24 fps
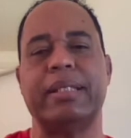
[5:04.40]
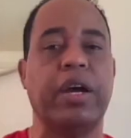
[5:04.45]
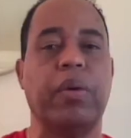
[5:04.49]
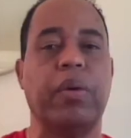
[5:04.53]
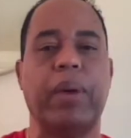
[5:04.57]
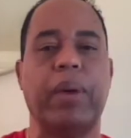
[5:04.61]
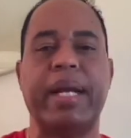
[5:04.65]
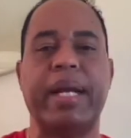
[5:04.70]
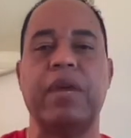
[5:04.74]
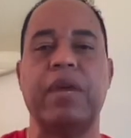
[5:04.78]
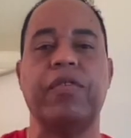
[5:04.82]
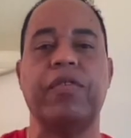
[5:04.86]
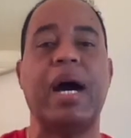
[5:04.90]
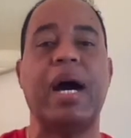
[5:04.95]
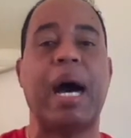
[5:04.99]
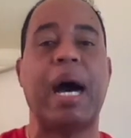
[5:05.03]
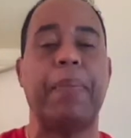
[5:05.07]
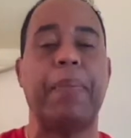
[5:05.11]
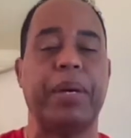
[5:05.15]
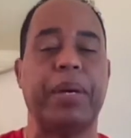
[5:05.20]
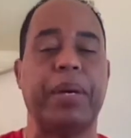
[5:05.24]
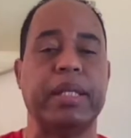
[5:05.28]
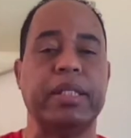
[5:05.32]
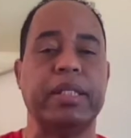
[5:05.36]
whatever
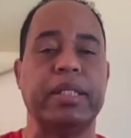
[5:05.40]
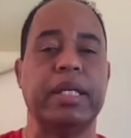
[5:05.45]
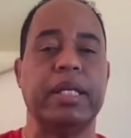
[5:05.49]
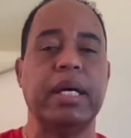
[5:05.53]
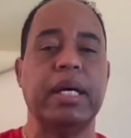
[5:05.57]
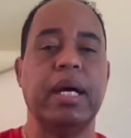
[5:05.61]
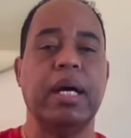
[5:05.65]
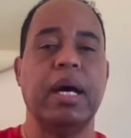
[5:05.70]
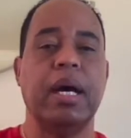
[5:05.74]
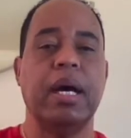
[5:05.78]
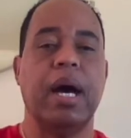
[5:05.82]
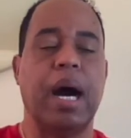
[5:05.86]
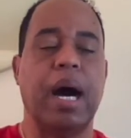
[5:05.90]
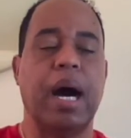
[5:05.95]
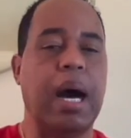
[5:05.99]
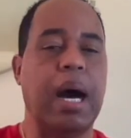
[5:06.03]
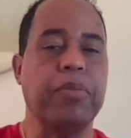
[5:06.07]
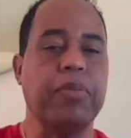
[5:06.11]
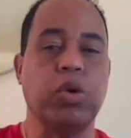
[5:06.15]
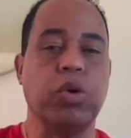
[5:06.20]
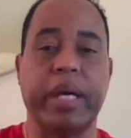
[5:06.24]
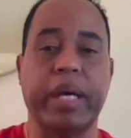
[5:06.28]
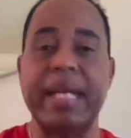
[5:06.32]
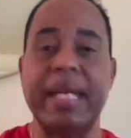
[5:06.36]
happened,
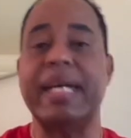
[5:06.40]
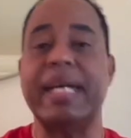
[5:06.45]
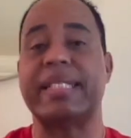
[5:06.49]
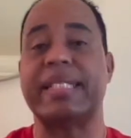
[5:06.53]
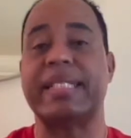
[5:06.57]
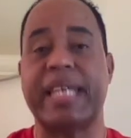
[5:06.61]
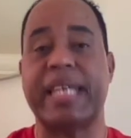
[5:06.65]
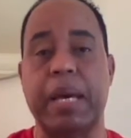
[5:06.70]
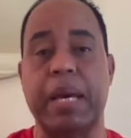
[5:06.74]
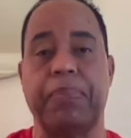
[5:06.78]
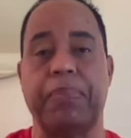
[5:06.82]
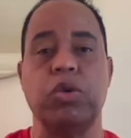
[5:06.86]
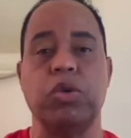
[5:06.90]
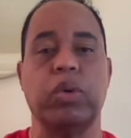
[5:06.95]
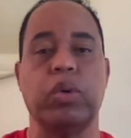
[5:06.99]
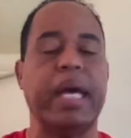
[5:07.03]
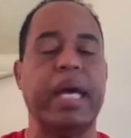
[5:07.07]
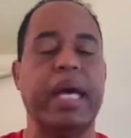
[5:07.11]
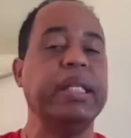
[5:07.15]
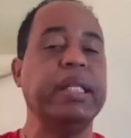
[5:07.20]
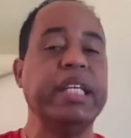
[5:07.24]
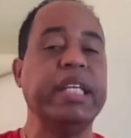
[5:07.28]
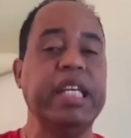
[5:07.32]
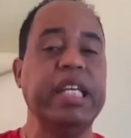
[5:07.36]
you can't escape. You
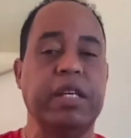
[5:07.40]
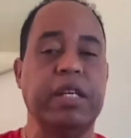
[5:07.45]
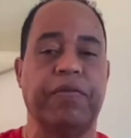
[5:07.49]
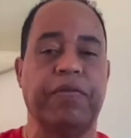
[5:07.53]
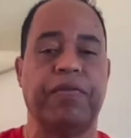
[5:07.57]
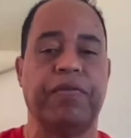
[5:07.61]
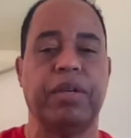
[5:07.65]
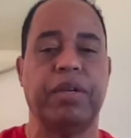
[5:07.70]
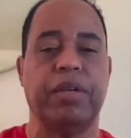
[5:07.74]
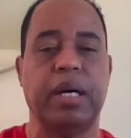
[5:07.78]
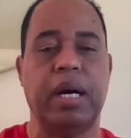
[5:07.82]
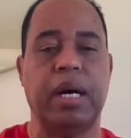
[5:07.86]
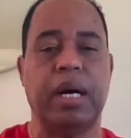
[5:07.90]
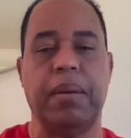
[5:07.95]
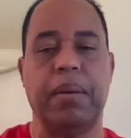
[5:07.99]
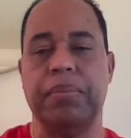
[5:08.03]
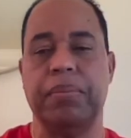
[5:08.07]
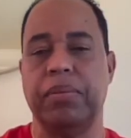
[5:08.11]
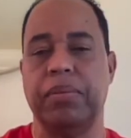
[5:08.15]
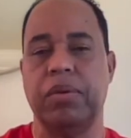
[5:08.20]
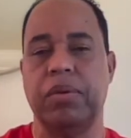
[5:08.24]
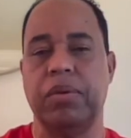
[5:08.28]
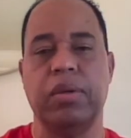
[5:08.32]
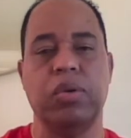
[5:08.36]
can't leave.
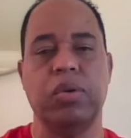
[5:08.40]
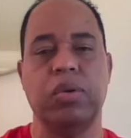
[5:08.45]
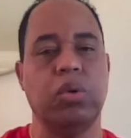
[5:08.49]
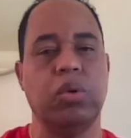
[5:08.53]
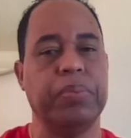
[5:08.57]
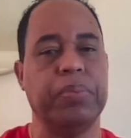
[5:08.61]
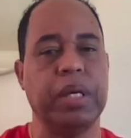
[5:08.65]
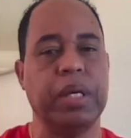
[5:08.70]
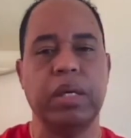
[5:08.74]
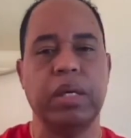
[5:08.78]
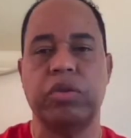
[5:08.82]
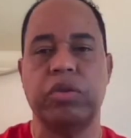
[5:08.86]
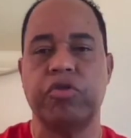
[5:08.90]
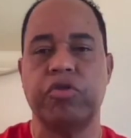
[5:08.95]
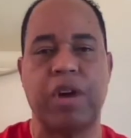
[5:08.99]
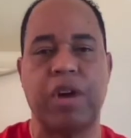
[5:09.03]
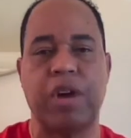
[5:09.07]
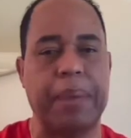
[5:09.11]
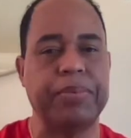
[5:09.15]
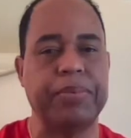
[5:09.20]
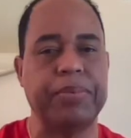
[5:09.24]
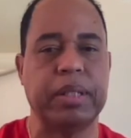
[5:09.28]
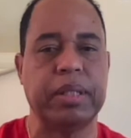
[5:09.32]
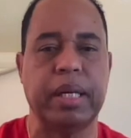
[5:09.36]
You will be
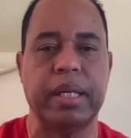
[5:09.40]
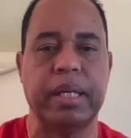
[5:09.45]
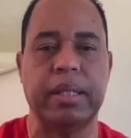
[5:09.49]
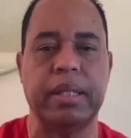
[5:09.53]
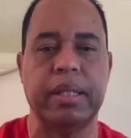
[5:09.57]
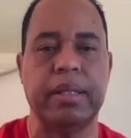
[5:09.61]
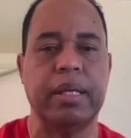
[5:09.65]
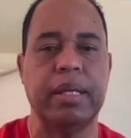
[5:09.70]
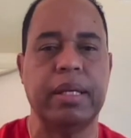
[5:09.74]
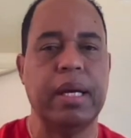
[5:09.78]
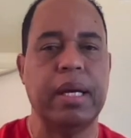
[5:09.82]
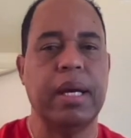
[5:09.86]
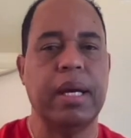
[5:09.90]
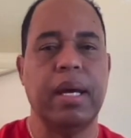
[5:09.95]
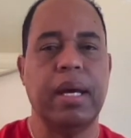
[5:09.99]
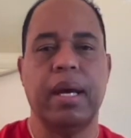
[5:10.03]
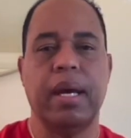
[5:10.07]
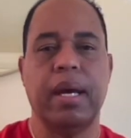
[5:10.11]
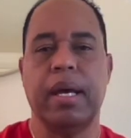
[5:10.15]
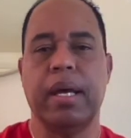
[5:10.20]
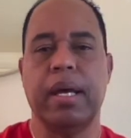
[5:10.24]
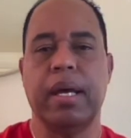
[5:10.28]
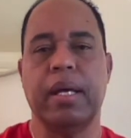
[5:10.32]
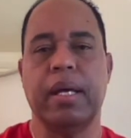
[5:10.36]
trapped and
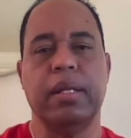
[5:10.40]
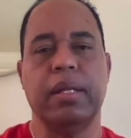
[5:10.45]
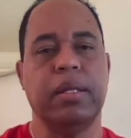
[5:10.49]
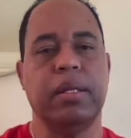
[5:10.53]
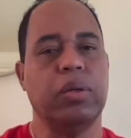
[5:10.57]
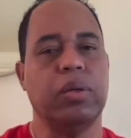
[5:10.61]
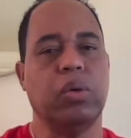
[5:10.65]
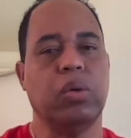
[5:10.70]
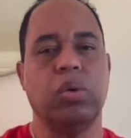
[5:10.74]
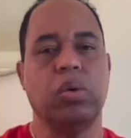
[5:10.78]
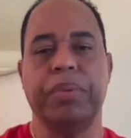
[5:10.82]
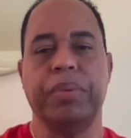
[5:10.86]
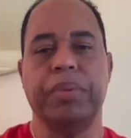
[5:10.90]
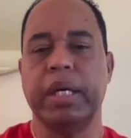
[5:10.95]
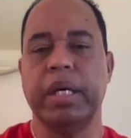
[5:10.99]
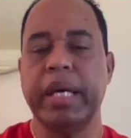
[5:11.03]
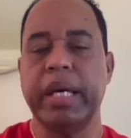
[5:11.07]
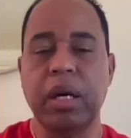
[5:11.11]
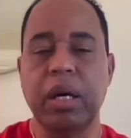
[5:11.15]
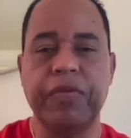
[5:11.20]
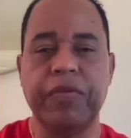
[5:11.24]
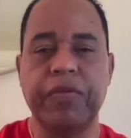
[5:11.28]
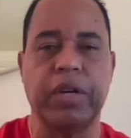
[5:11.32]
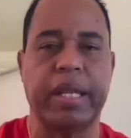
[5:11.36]
you could be
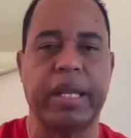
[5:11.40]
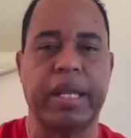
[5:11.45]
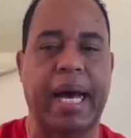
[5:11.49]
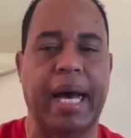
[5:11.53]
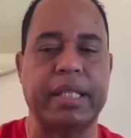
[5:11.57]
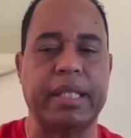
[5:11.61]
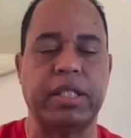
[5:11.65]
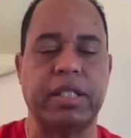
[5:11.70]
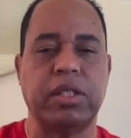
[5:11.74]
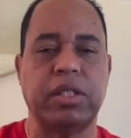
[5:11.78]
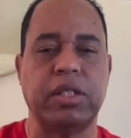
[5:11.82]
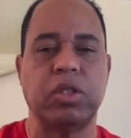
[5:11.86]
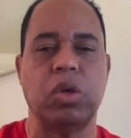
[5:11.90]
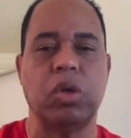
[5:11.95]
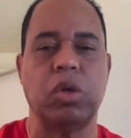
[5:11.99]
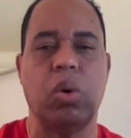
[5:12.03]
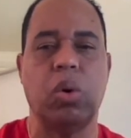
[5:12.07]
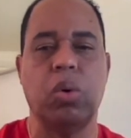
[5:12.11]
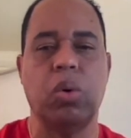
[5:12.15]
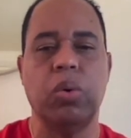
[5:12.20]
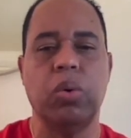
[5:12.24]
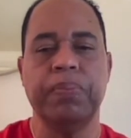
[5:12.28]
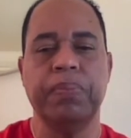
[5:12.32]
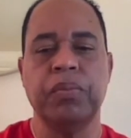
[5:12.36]
killed for that.
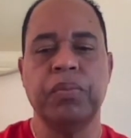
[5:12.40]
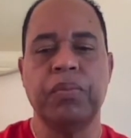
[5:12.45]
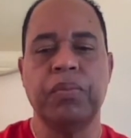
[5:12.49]
So